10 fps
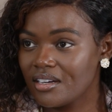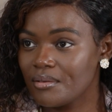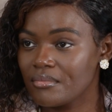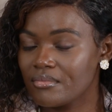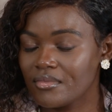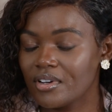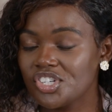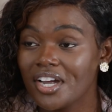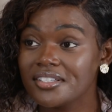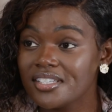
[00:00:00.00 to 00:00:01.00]
Our
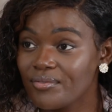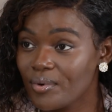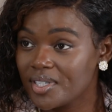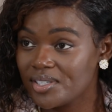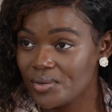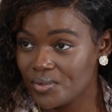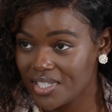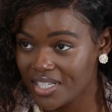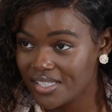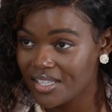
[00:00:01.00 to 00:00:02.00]
charity in Rwanda is
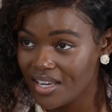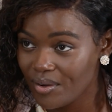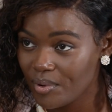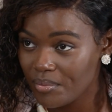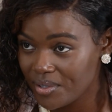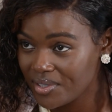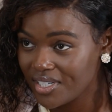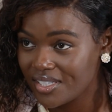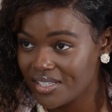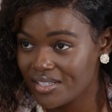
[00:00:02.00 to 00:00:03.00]
called Destiny
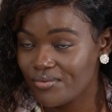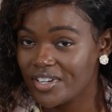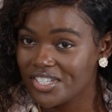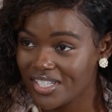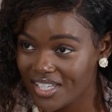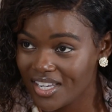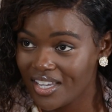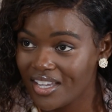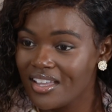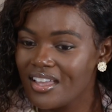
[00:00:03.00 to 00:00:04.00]
Rebuilders. It's registered
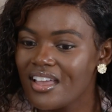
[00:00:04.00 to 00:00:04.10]
here.